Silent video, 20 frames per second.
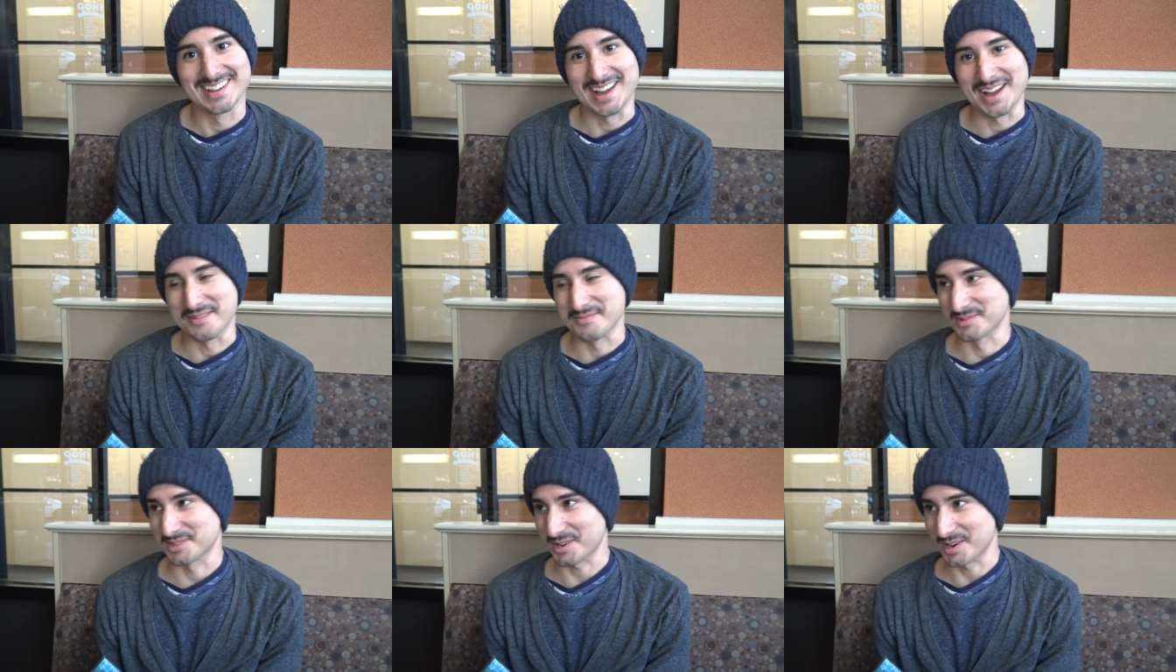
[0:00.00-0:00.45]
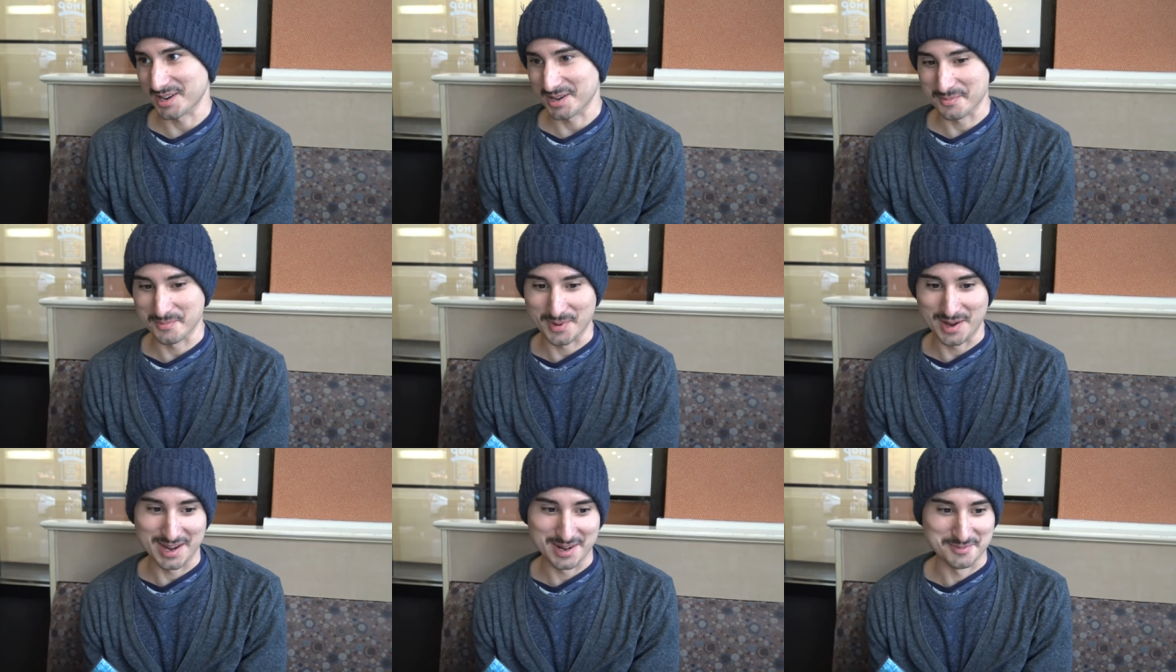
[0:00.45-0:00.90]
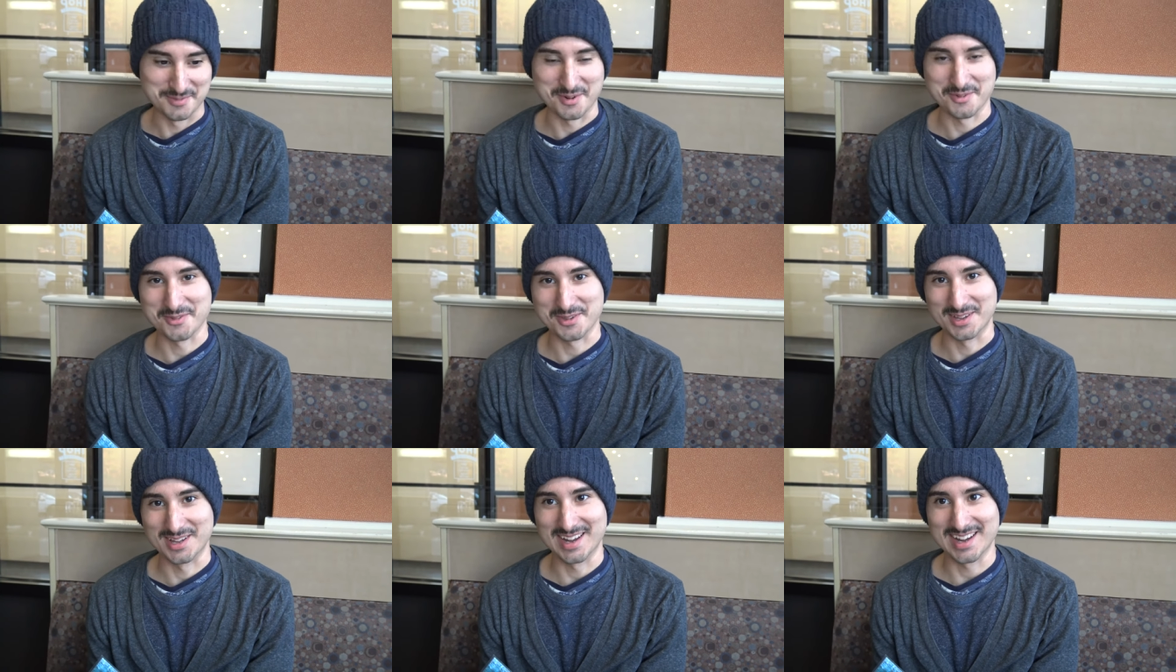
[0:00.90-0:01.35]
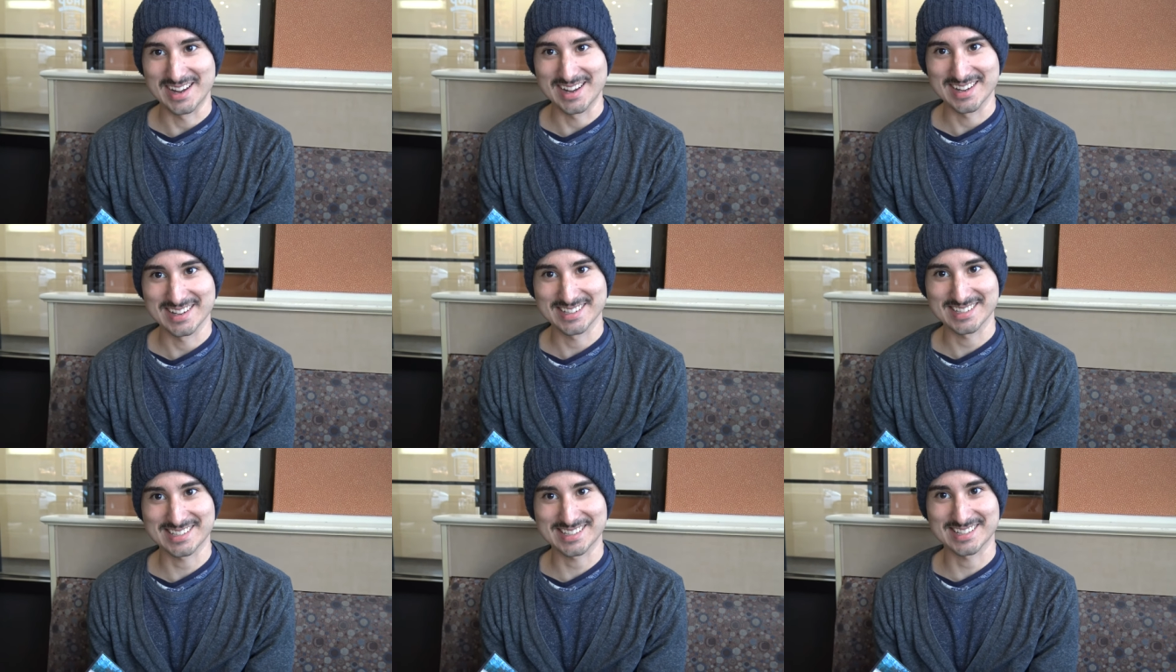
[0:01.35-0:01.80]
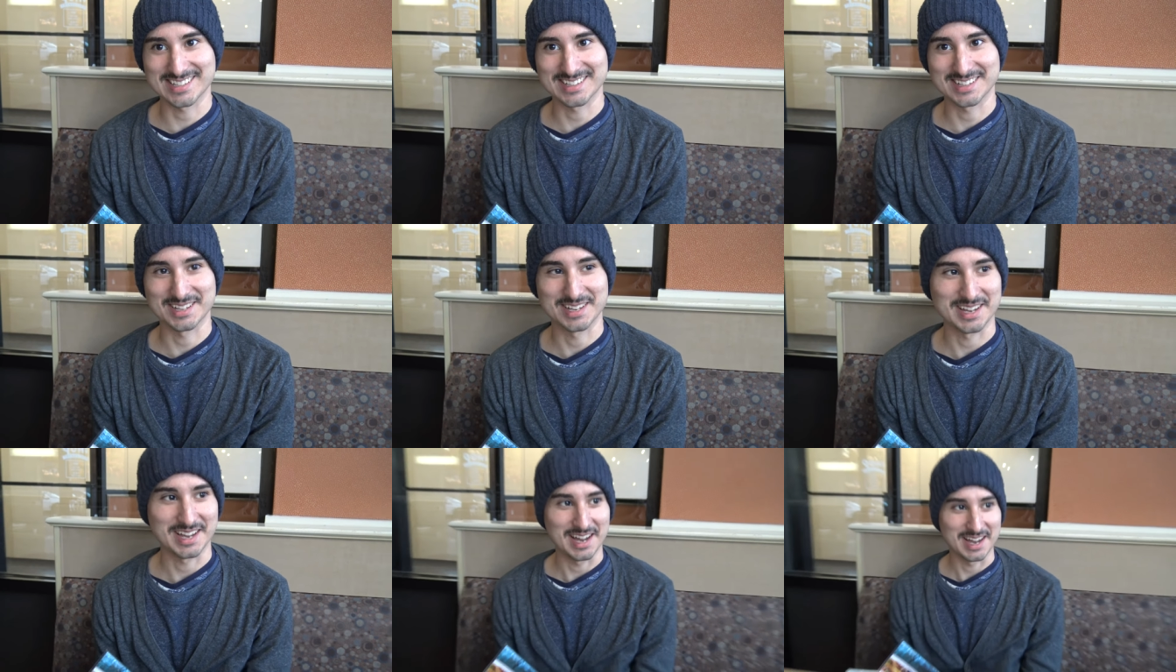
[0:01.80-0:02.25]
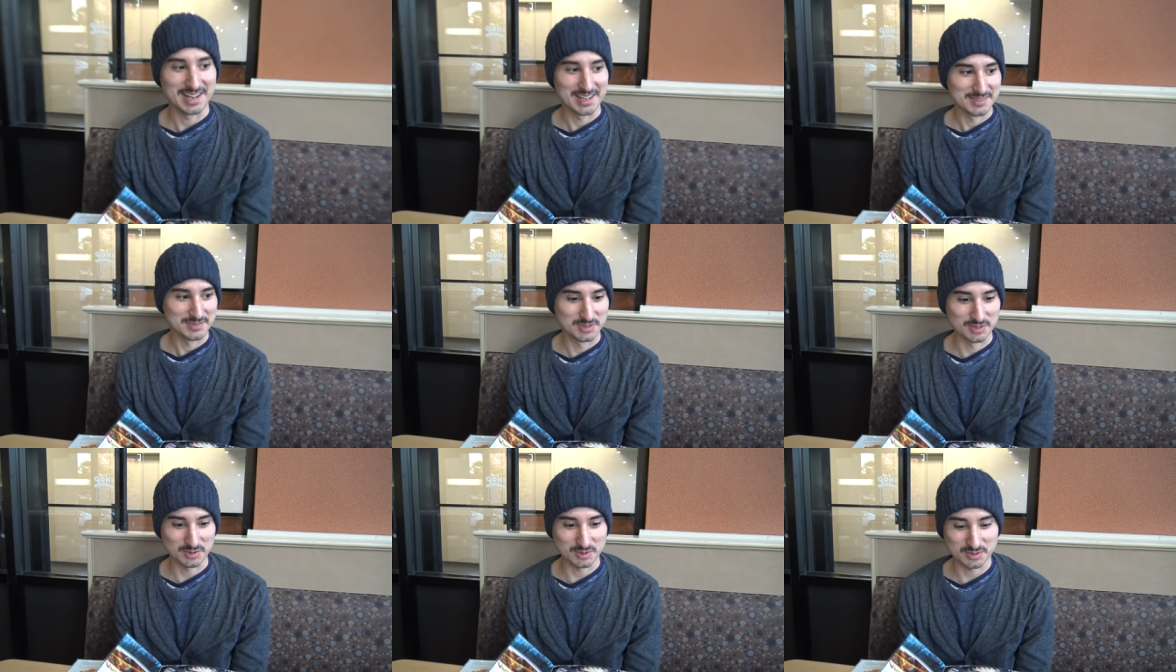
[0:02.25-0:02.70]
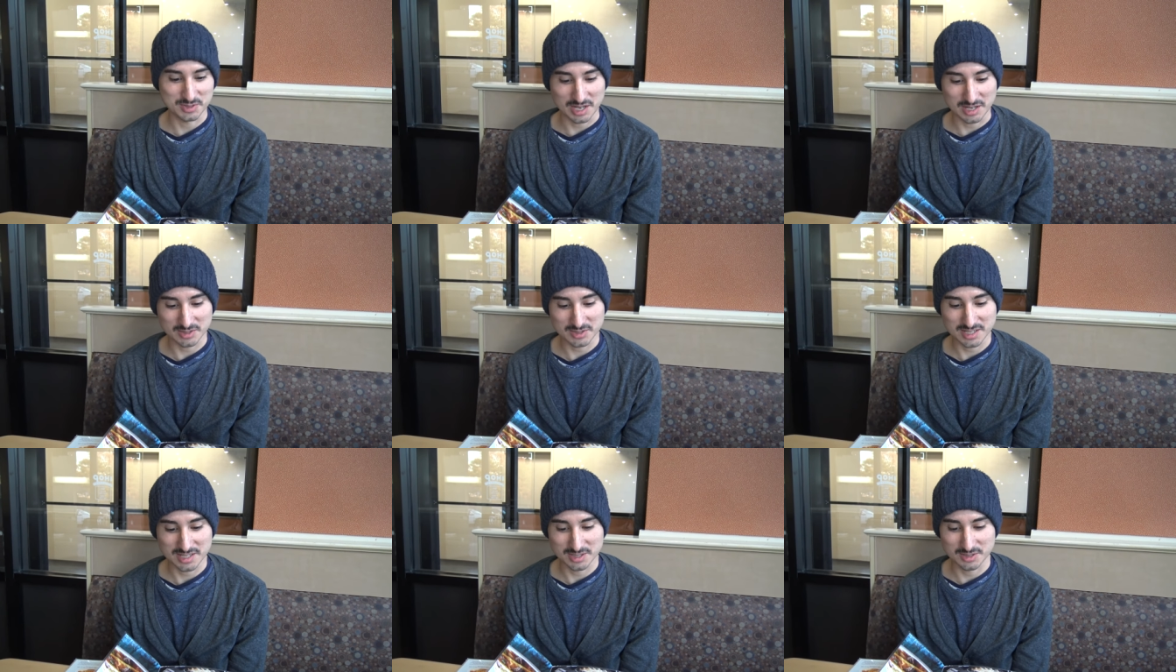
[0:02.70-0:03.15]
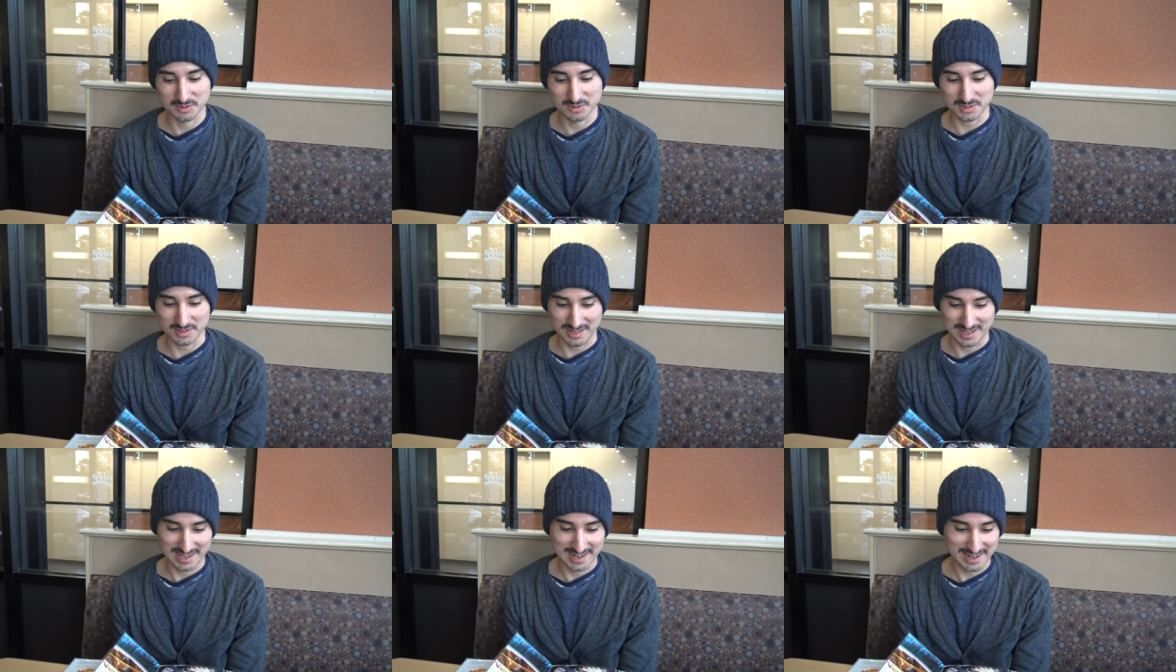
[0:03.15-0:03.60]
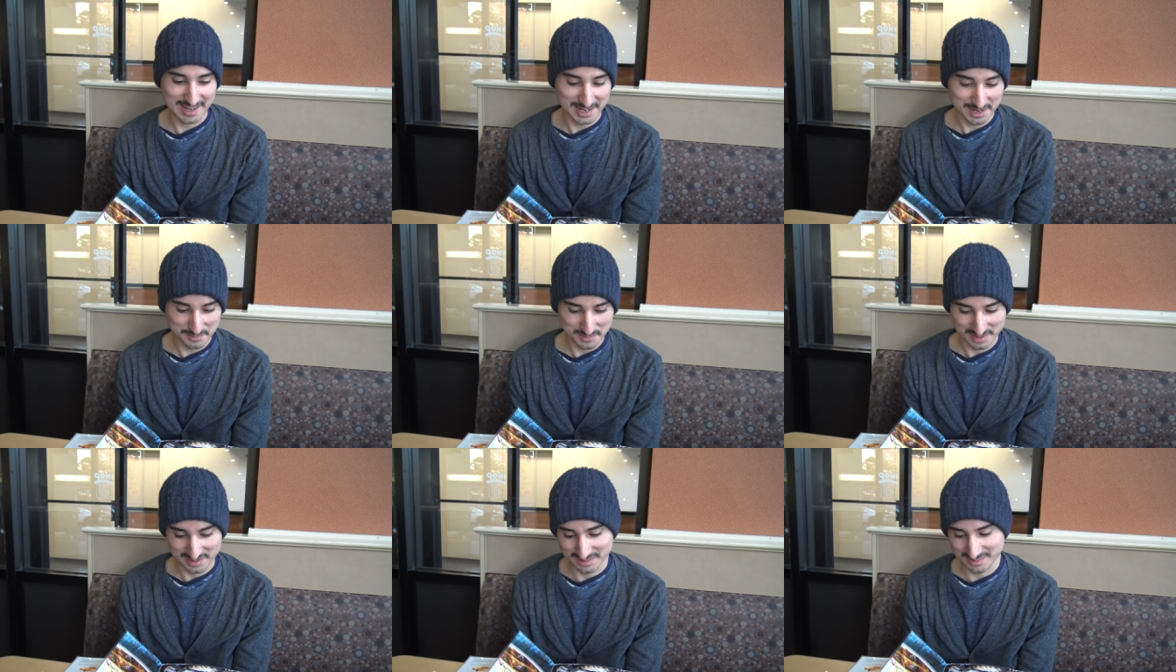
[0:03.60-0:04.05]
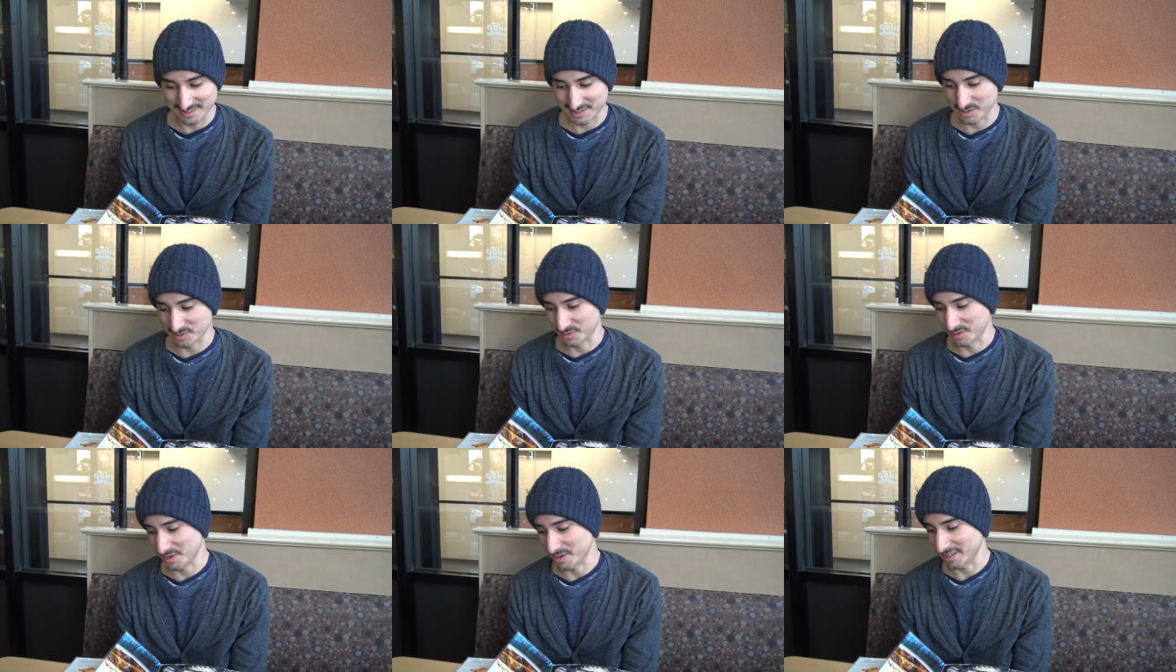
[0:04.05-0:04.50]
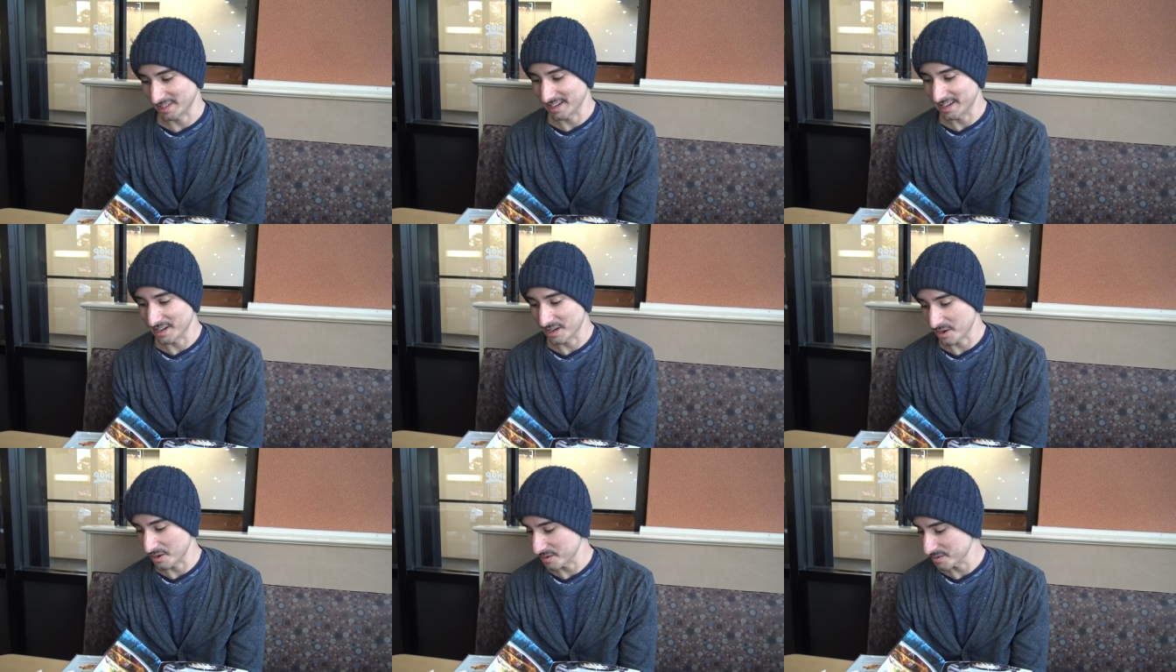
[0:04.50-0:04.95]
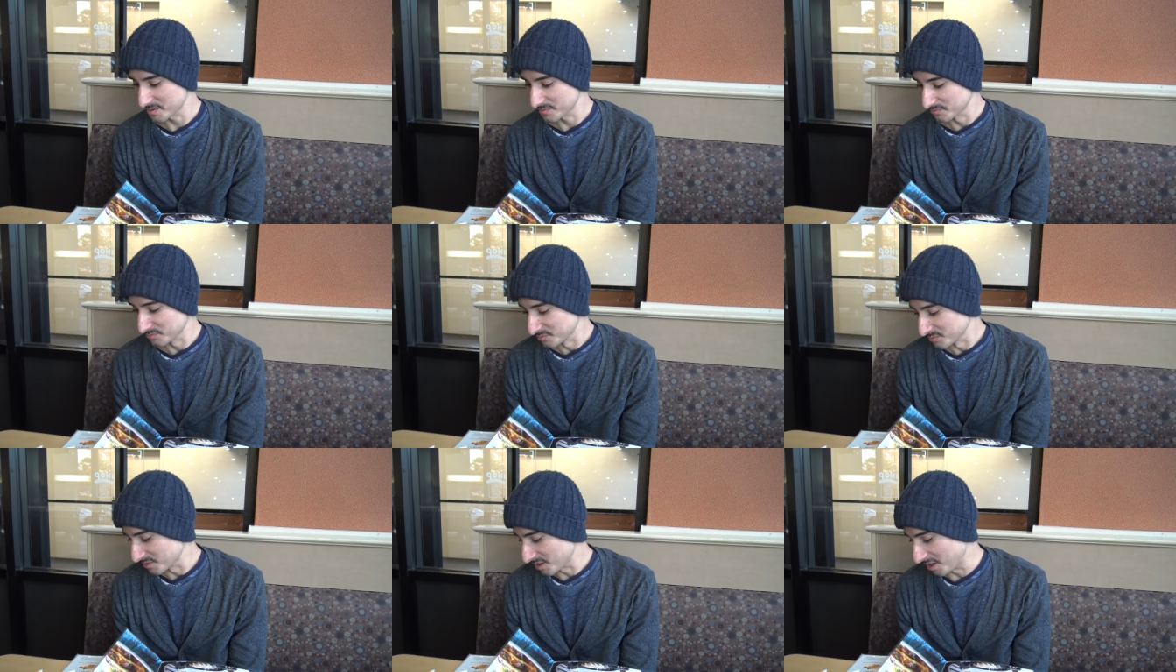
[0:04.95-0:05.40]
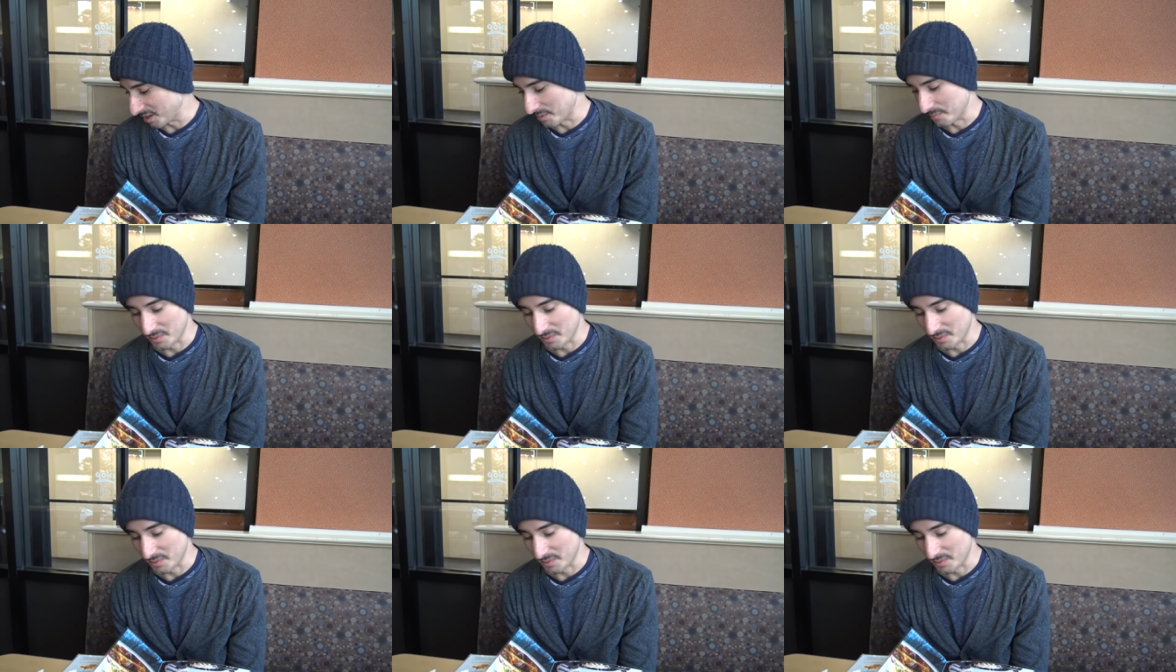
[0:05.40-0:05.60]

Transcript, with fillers: I'm trying to bond with you guys you know, I'll take you to IHOP, and sooner or later, a